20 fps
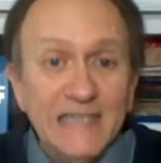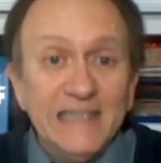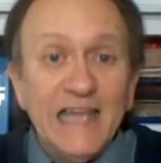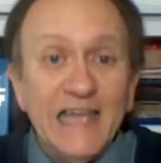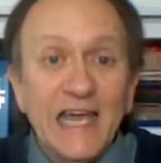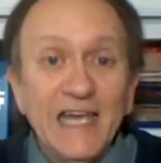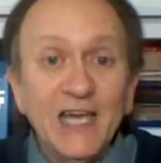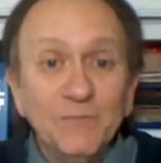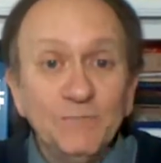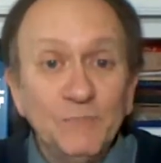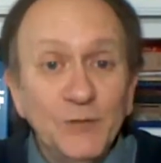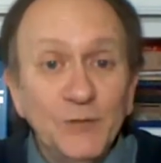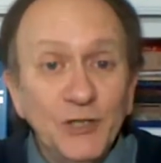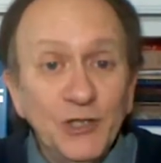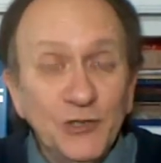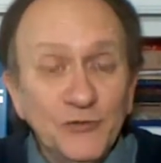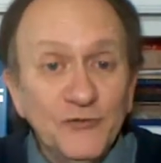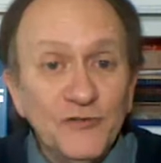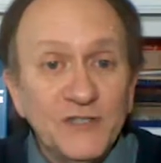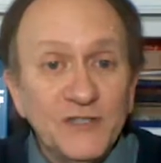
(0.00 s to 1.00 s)
They
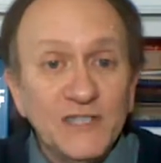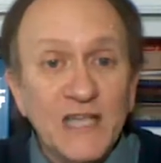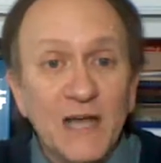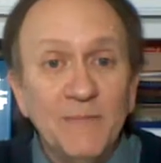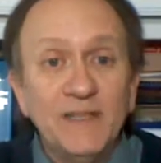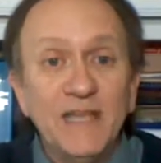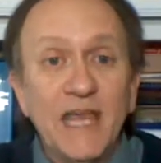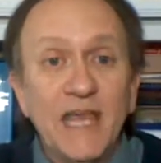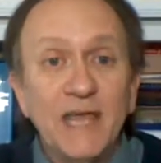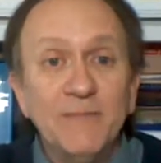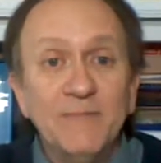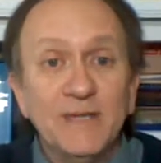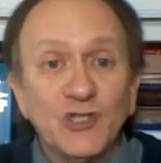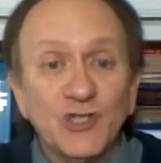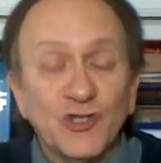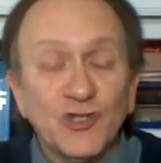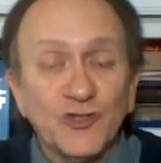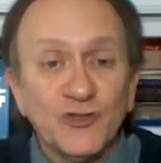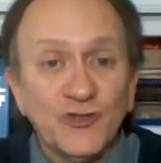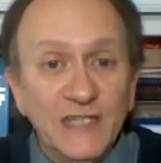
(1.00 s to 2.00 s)
abuse them and they
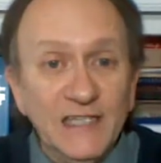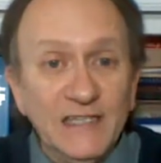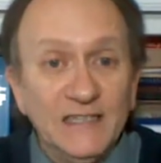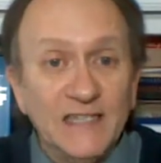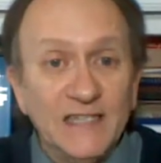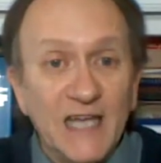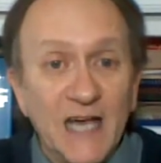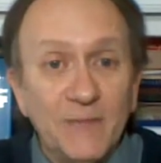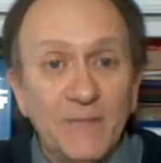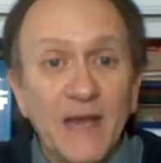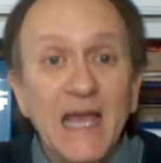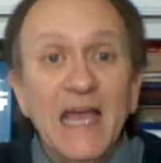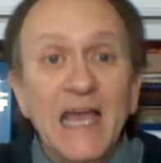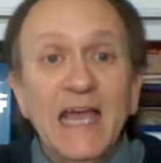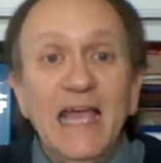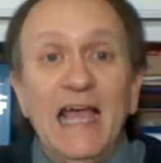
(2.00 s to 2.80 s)
mistreat them.